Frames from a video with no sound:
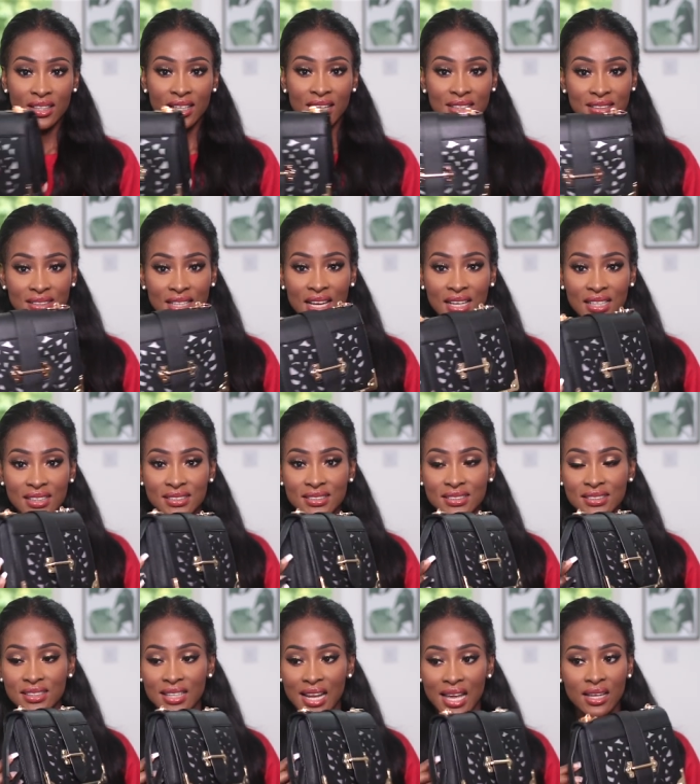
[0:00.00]

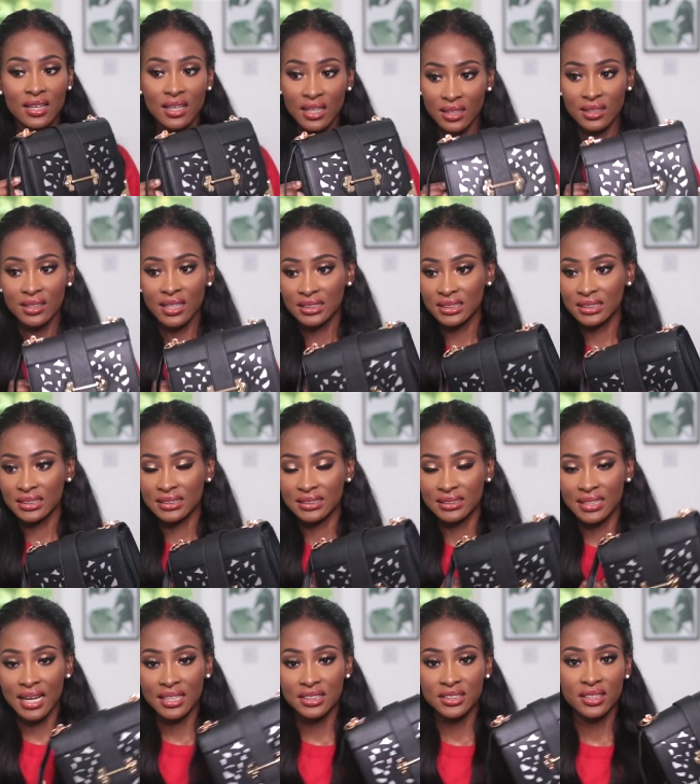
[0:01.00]
exact, like literally
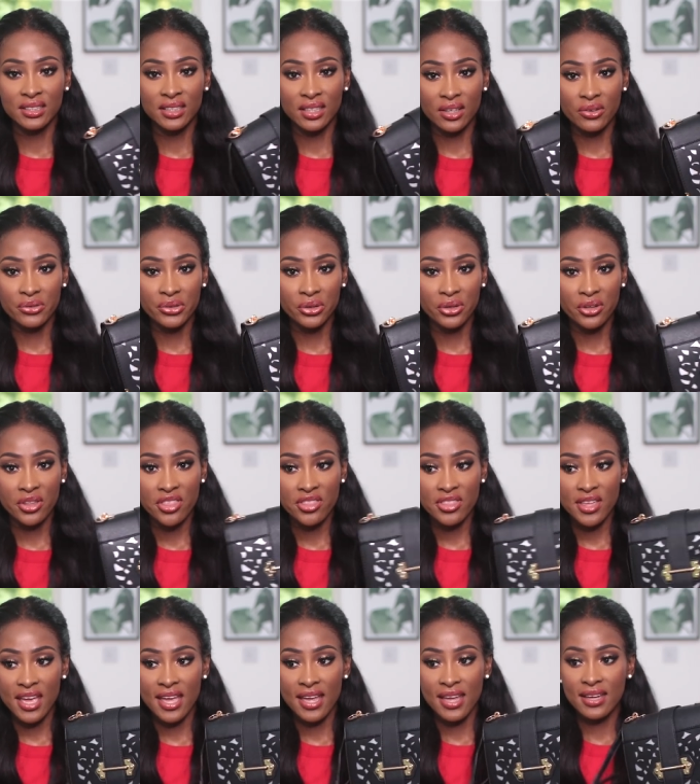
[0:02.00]
exact to the real
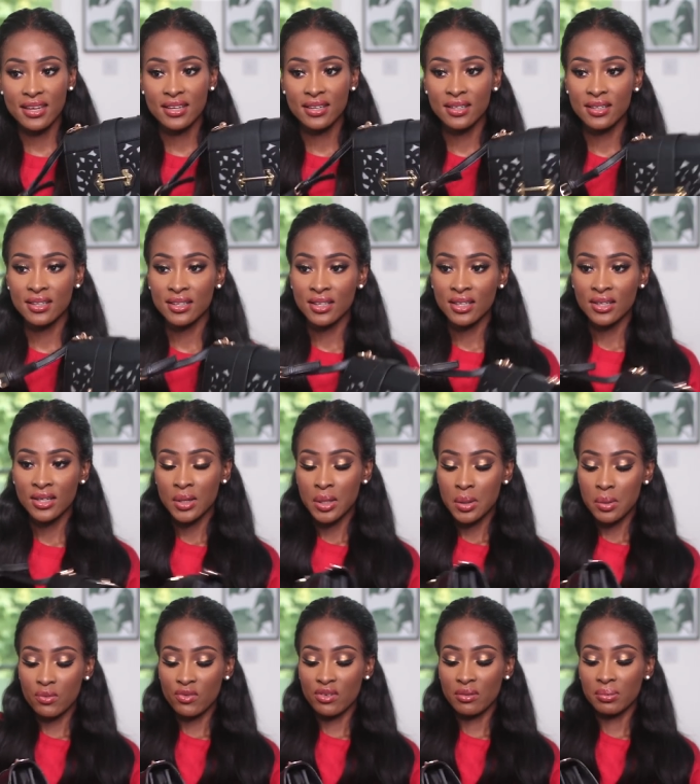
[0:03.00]
thing.
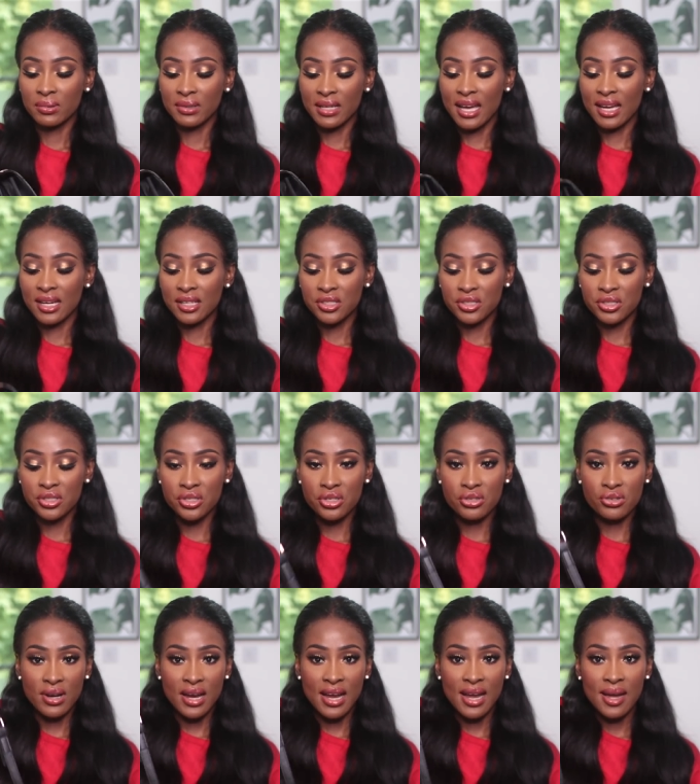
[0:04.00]
The black
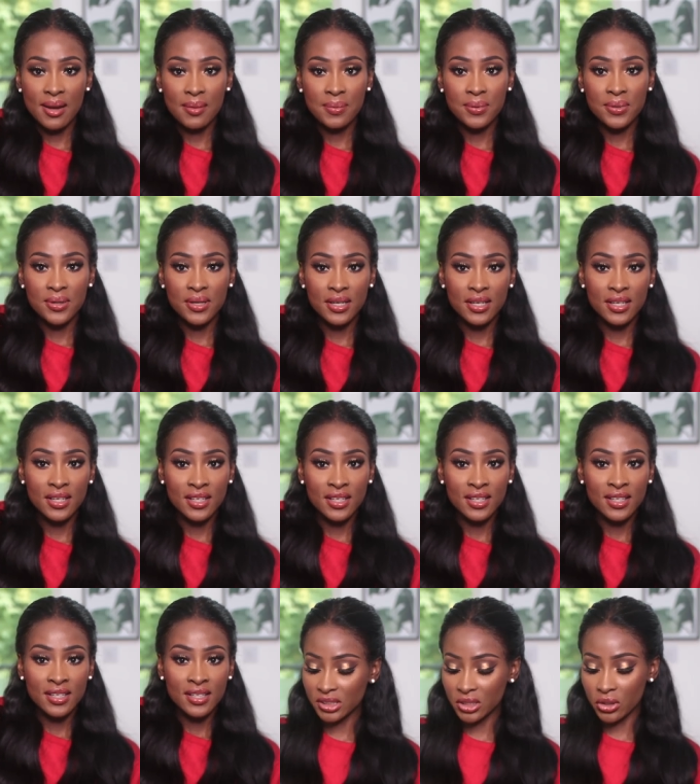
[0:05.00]
strap
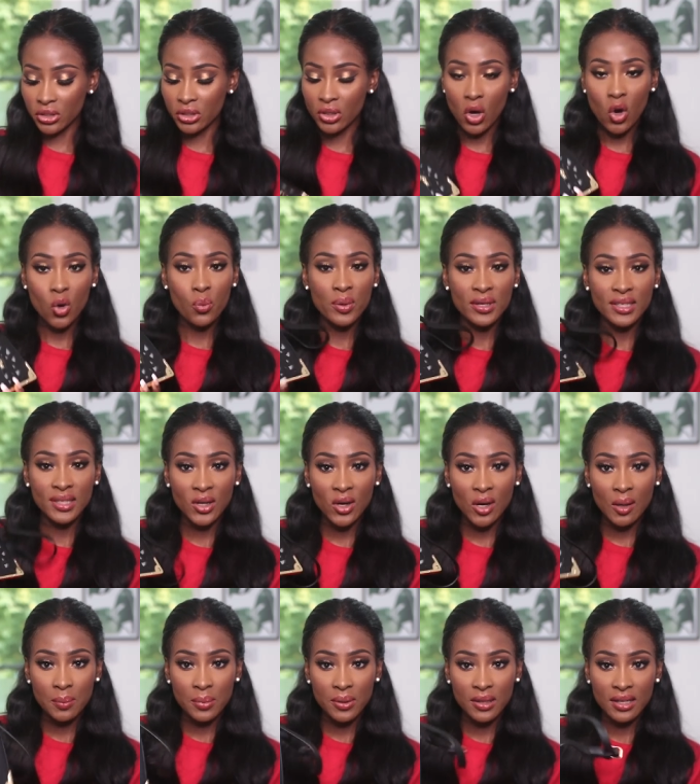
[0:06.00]
so you open it
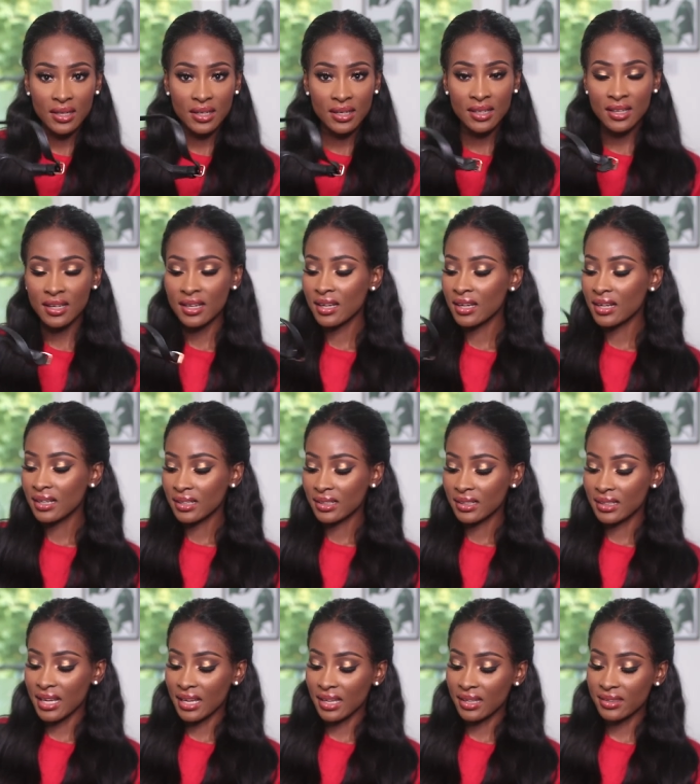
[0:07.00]
up
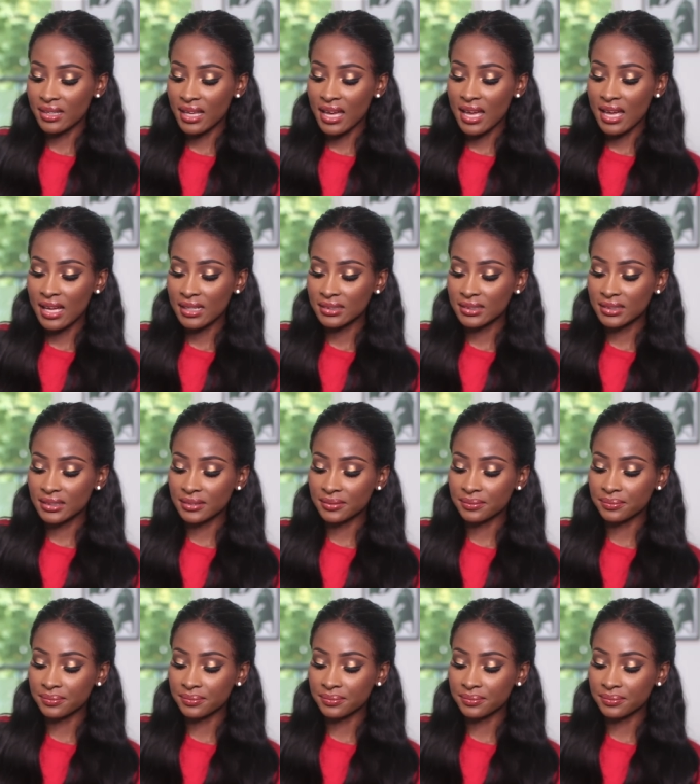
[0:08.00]
like that.